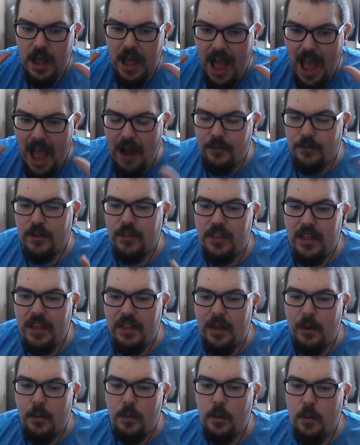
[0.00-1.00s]
everything
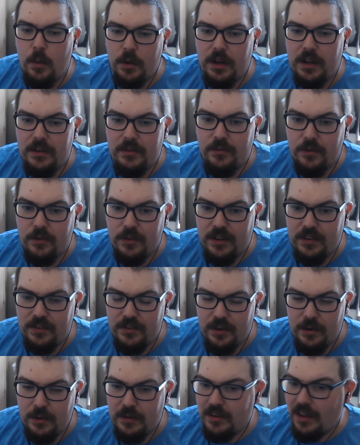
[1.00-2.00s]
that we wanted for this
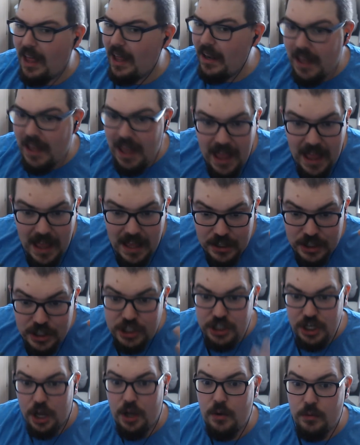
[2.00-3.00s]
series, and it
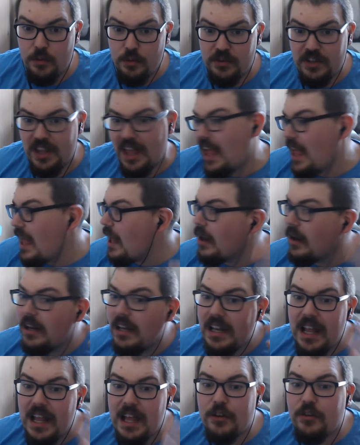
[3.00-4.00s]
shows. It
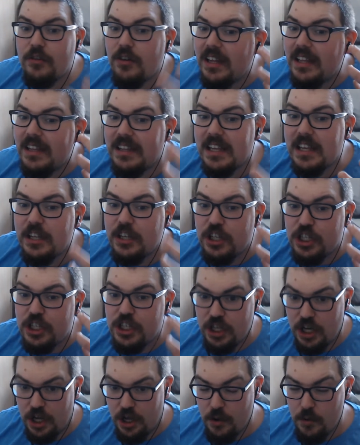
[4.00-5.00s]
literally did
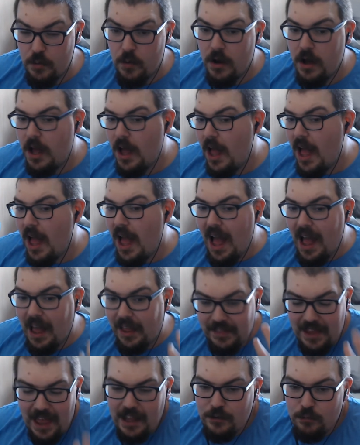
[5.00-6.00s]
show.
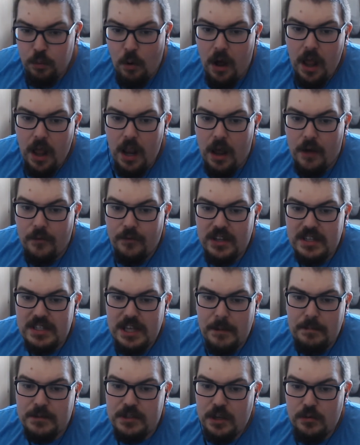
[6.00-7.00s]
And that's why I love this
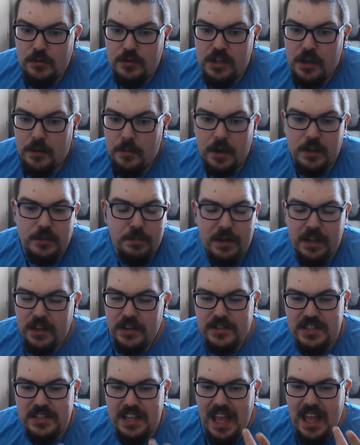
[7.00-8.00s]
episode so much,
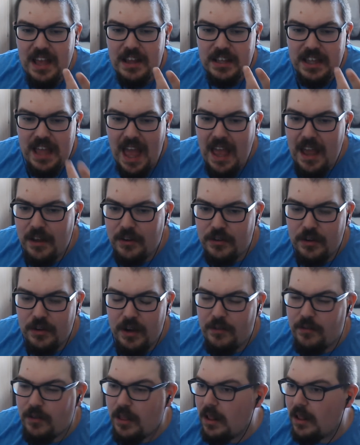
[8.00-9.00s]
because it catered to
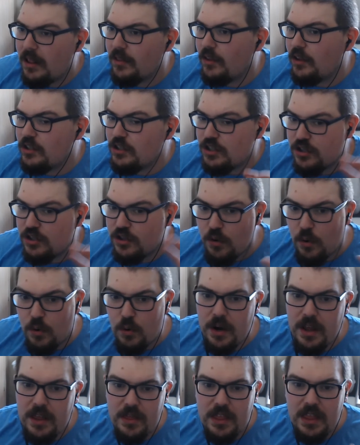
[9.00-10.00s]
everything. The
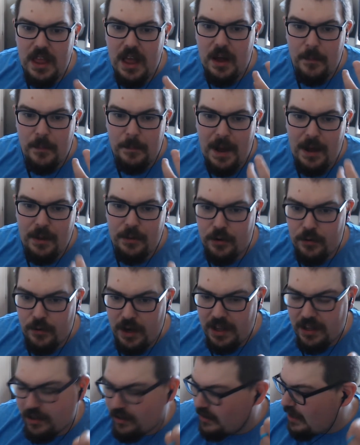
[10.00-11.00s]
story about the
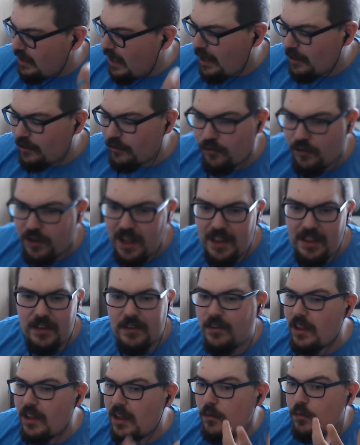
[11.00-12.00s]
Great Catastrophe and
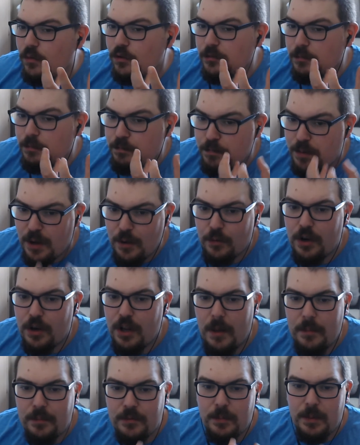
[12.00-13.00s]
everything was building
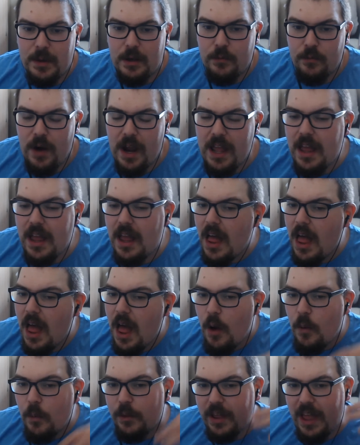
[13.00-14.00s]
up to be great.
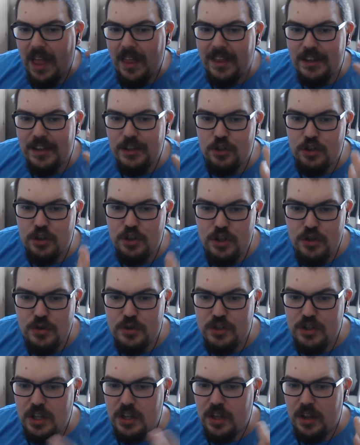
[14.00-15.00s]
We get
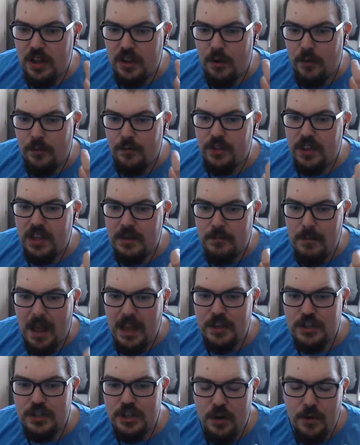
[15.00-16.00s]
introduced of the
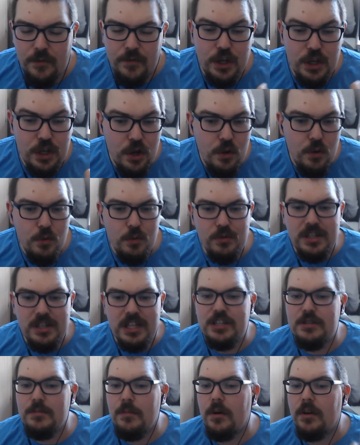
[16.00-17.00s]
invention of a new
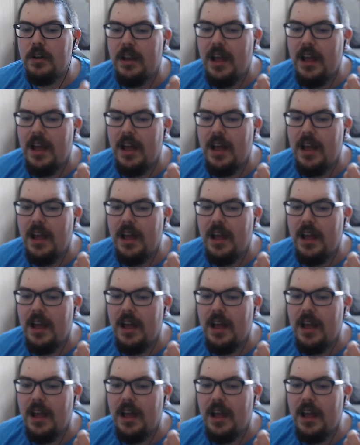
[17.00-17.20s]
Digimon